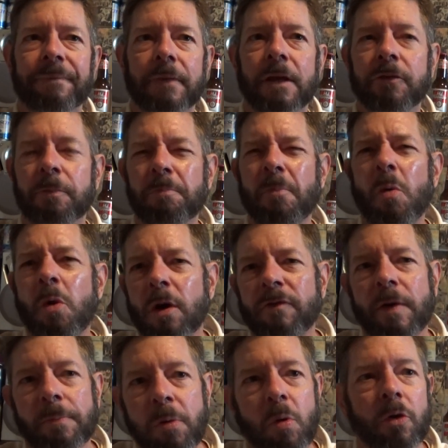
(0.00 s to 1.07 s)
It's more
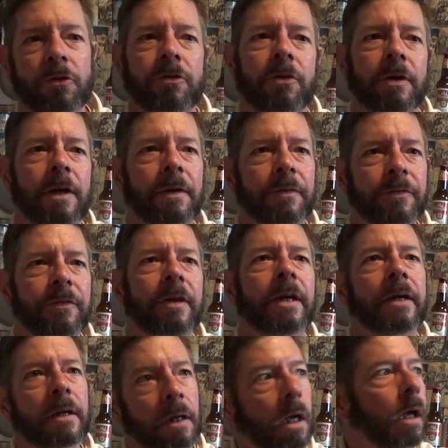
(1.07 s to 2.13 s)
of a porter. And I was
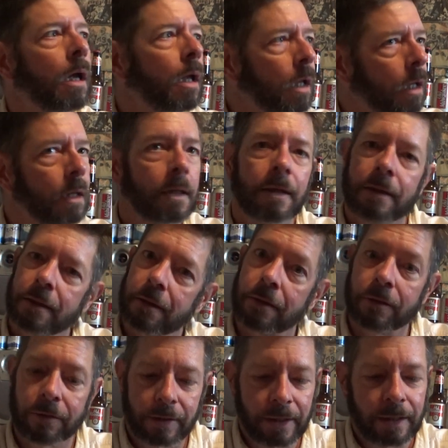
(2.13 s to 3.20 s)
thinking, huh,
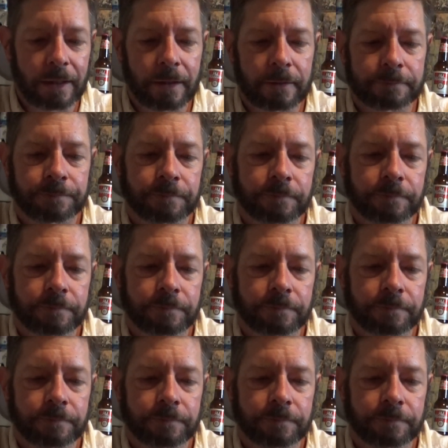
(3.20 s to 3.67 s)
okay.